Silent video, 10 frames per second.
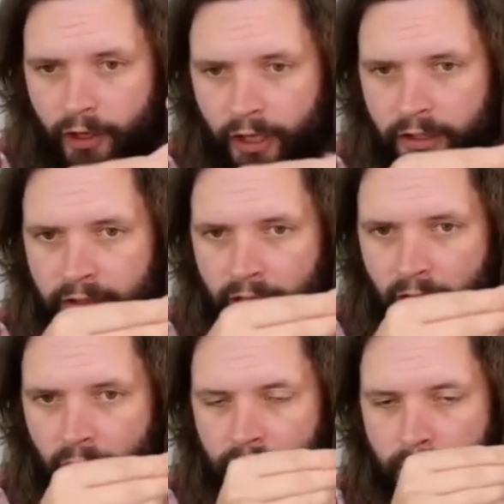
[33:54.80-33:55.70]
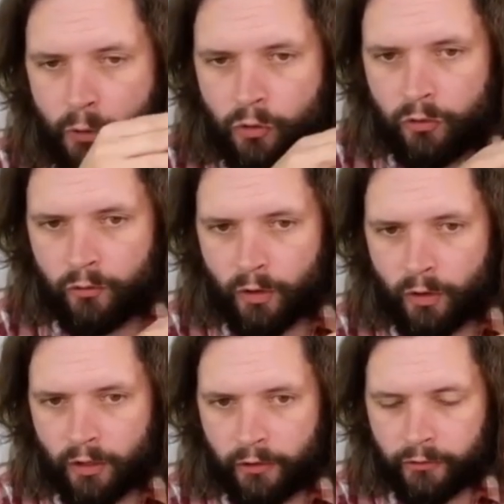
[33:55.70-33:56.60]
and I now remove one
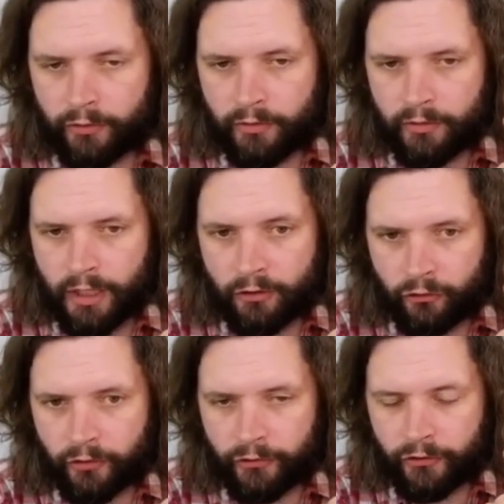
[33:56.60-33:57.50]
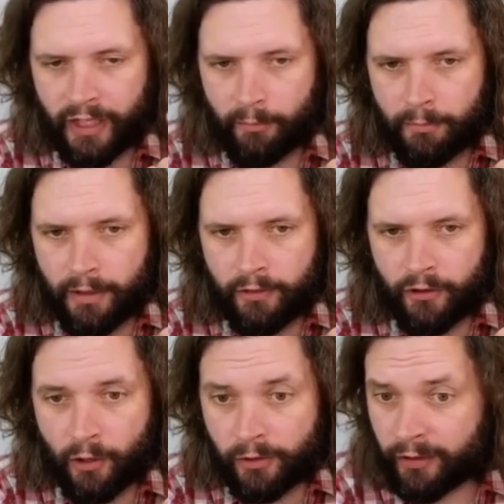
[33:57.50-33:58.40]
of those integers. So now my
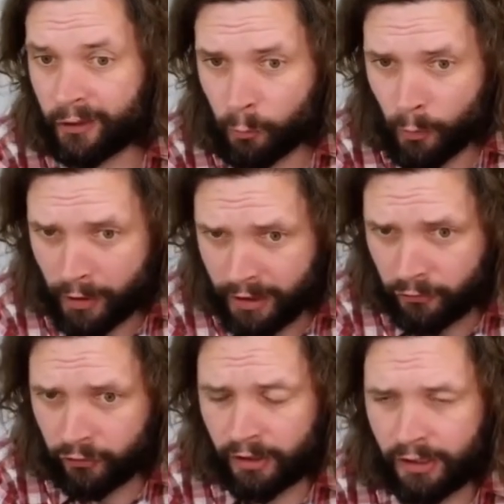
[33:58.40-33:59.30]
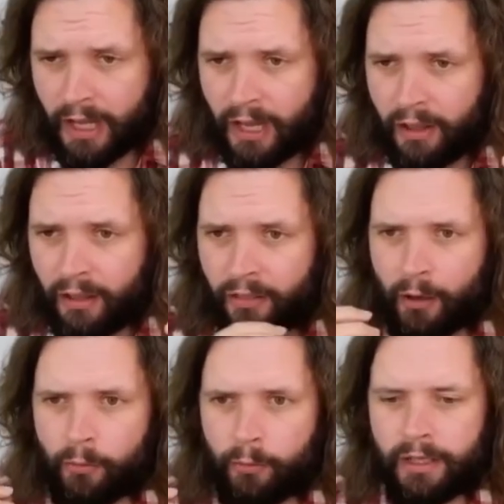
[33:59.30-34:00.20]
method only takes one integer. That would
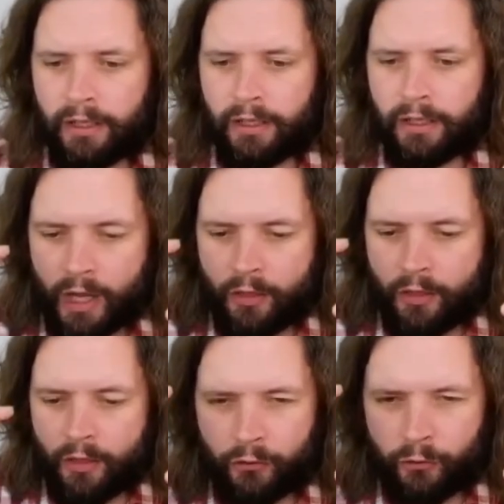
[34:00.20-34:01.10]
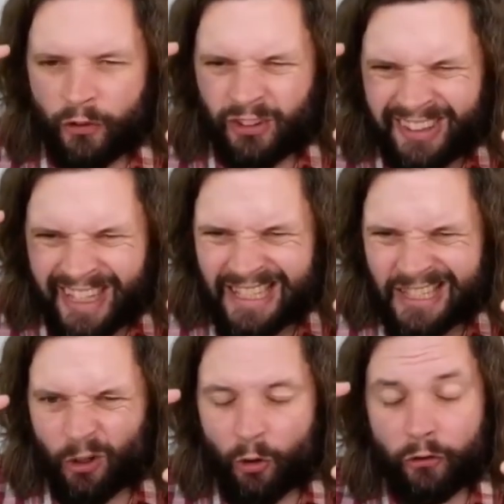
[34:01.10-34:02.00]
be an example where the, the sort of the
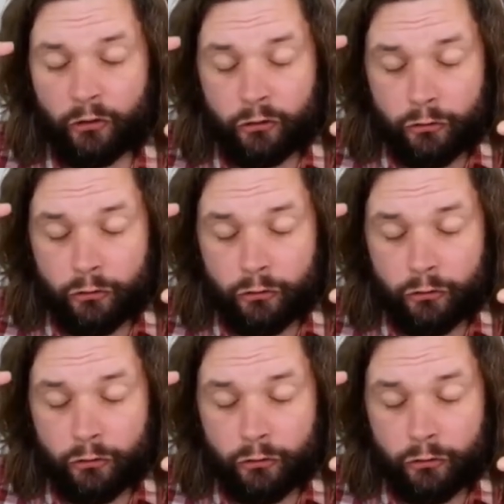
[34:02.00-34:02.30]
data or the